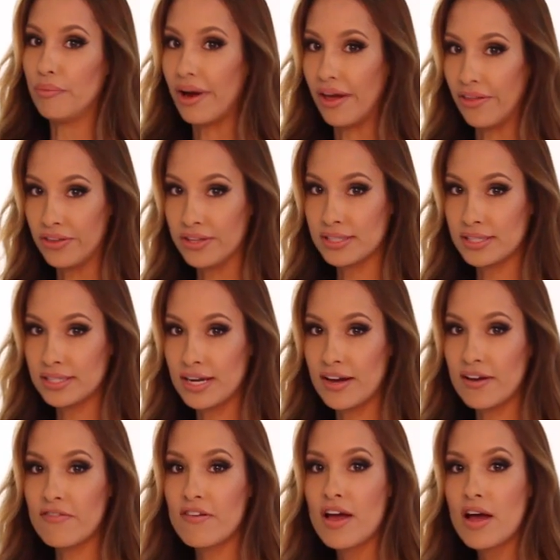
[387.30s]
breath and
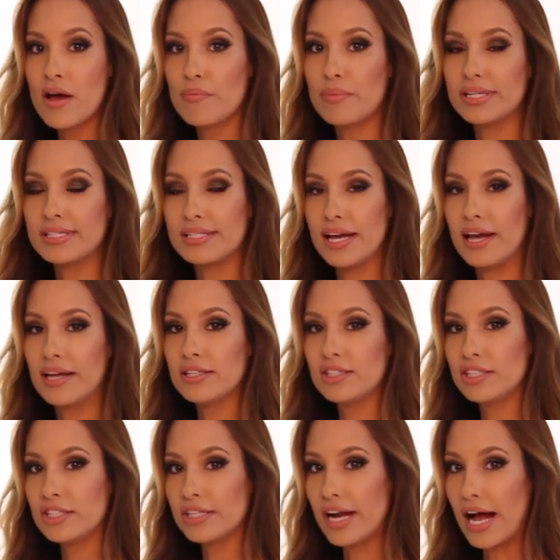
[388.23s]
stuff, but
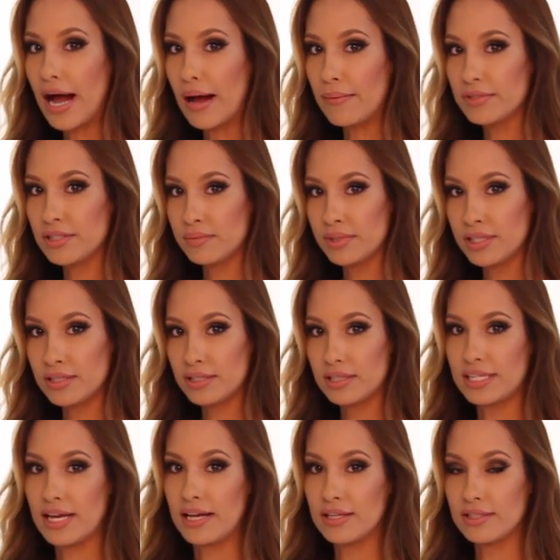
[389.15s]
tense your abdomen,
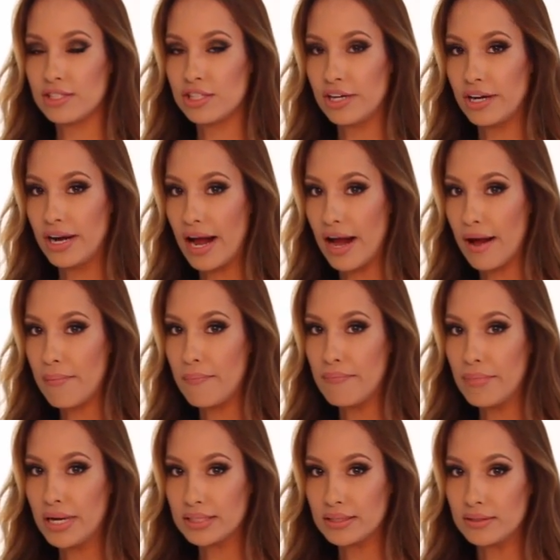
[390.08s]
tense your ab
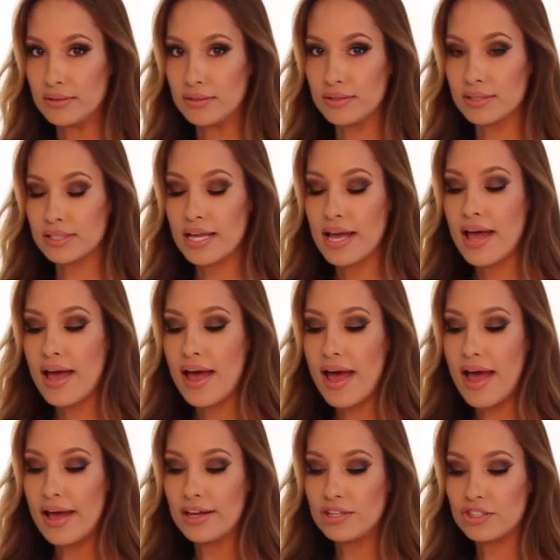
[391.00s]
muscles,
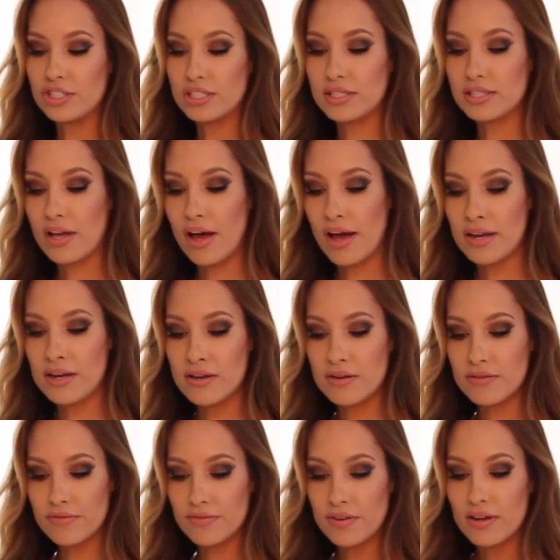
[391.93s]
and just kind
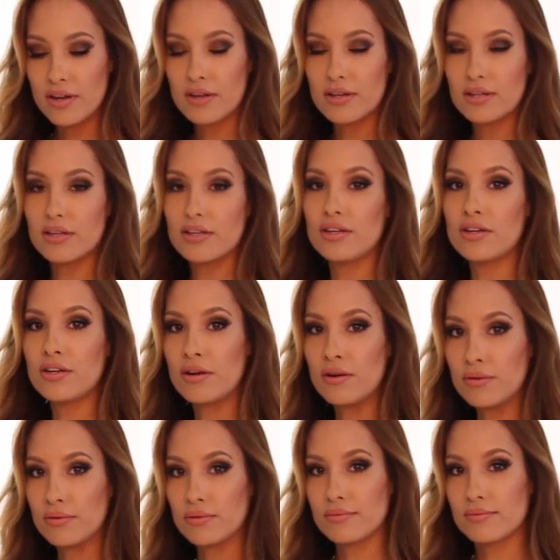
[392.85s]
of, you
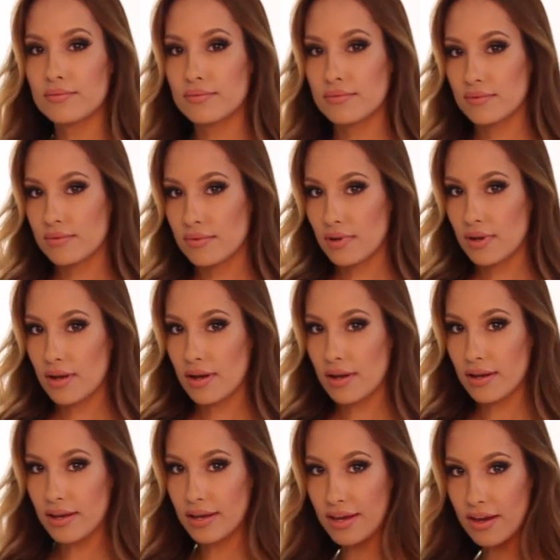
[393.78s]
know,
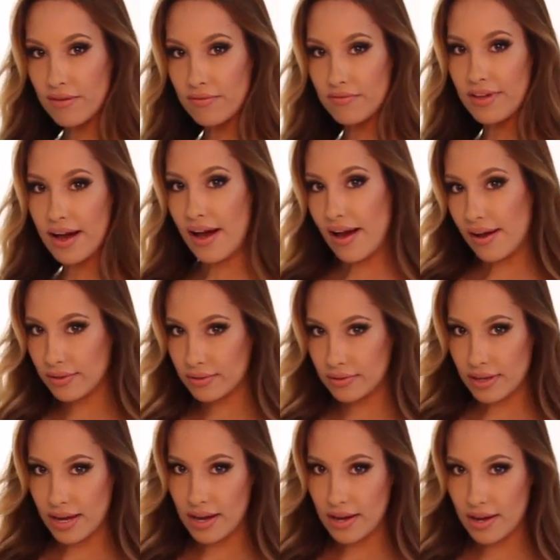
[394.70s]
give that
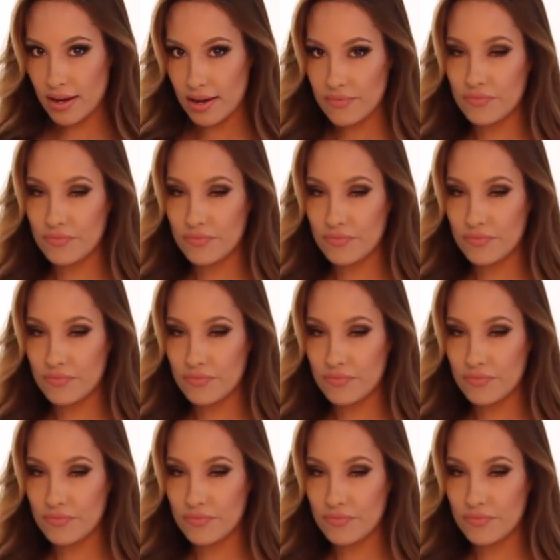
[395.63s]
like